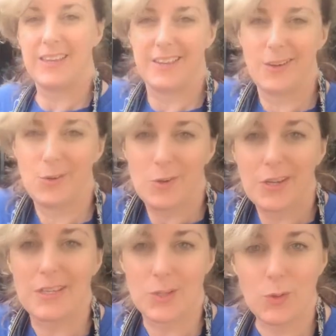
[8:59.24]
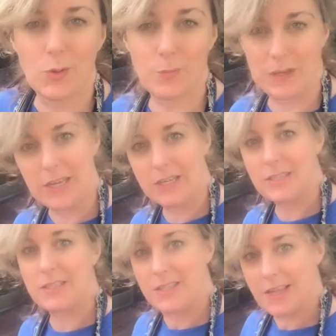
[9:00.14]
you know, it's an old
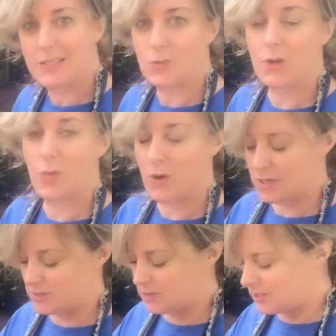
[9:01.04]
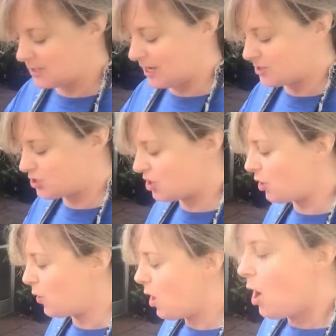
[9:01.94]
piece. That's what I wanted to indicate and show.